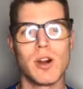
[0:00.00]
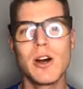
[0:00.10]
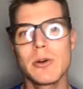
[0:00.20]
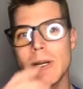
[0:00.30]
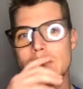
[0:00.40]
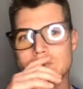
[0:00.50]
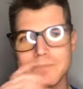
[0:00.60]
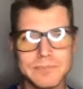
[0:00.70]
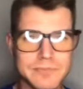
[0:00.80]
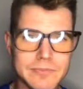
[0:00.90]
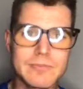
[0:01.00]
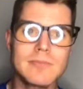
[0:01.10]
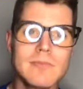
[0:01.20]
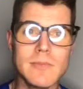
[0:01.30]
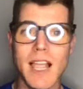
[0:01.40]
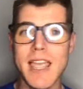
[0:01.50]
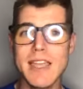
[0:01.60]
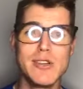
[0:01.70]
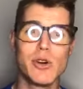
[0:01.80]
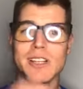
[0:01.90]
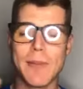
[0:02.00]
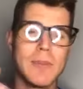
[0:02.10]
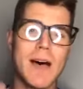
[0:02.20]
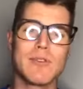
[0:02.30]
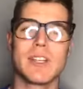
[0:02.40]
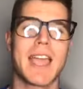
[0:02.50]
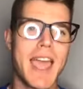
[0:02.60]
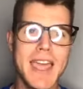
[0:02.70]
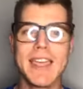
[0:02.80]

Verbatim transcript: hungry, and your leptin levels like hey